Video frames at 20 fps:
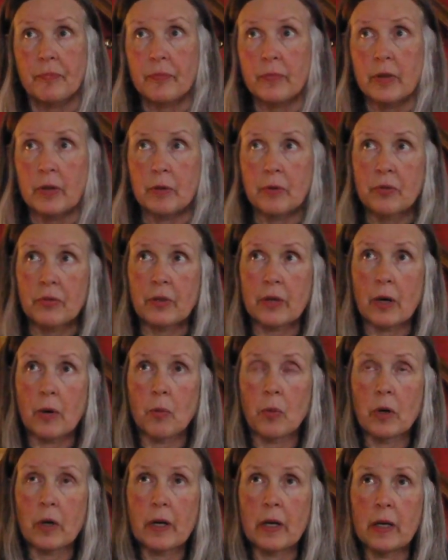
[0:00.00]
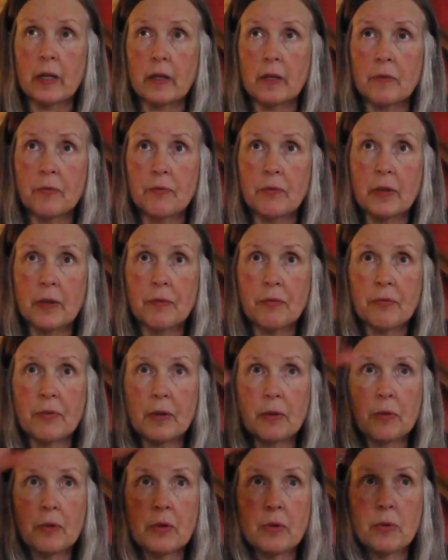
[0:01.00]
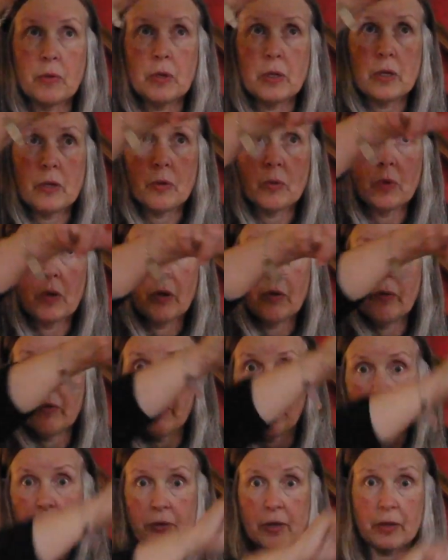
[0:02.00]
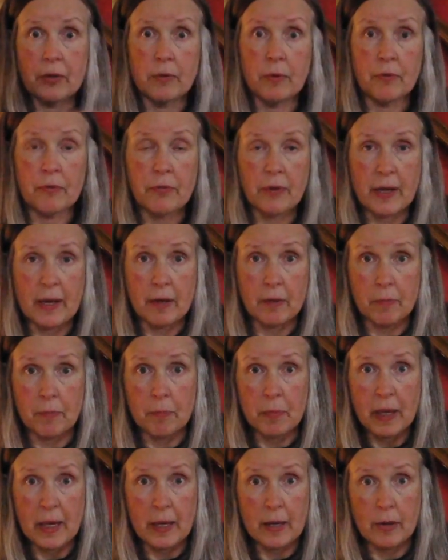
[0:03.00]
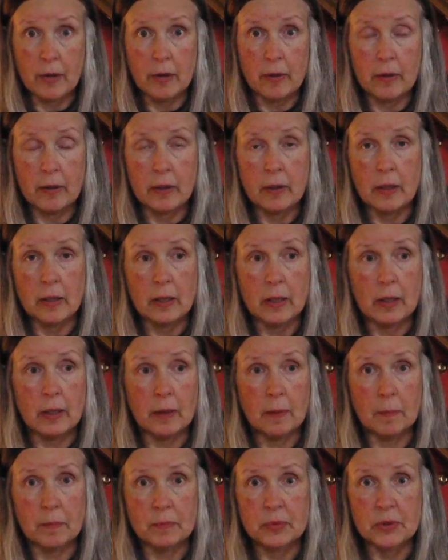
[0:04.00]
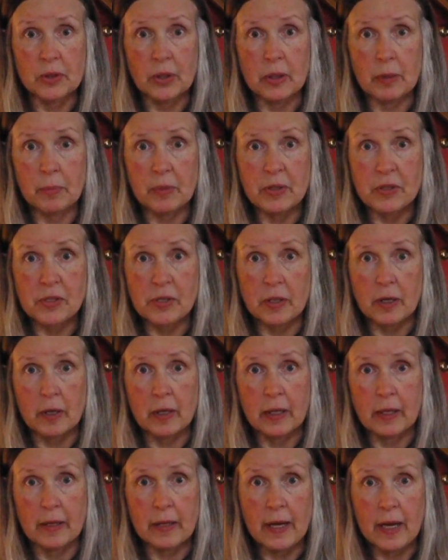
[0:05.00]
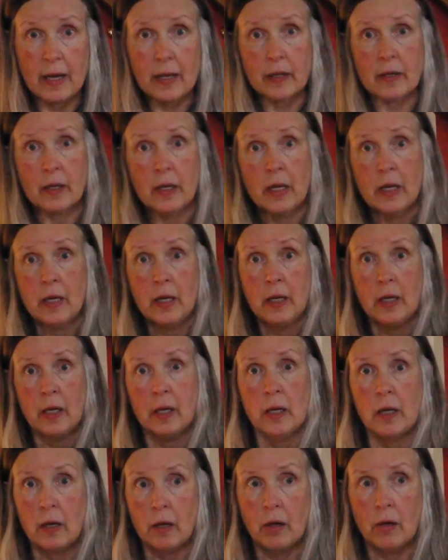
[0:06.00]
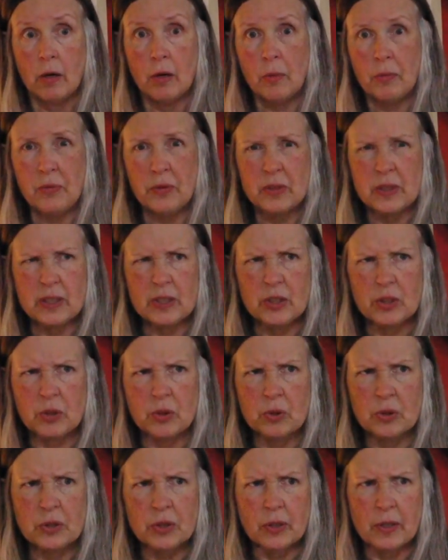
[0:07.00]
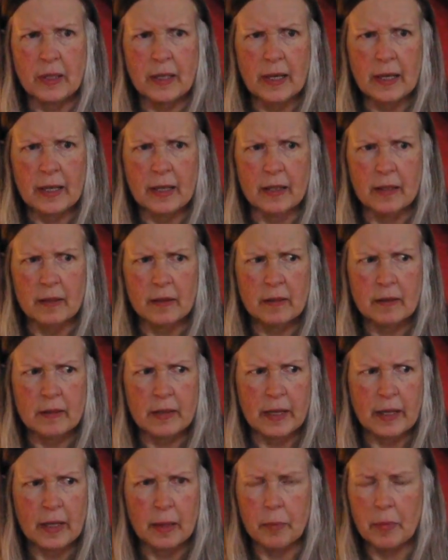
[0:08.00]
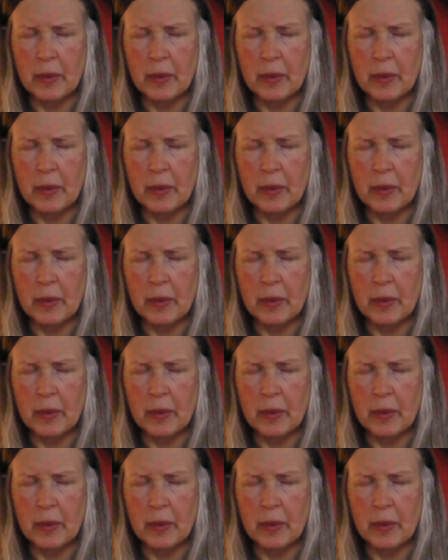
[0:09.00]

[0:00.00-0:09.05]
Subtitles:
you start working you do another row with feather and fan pattern. So I'll be starting that hopefully soon, so that I can take it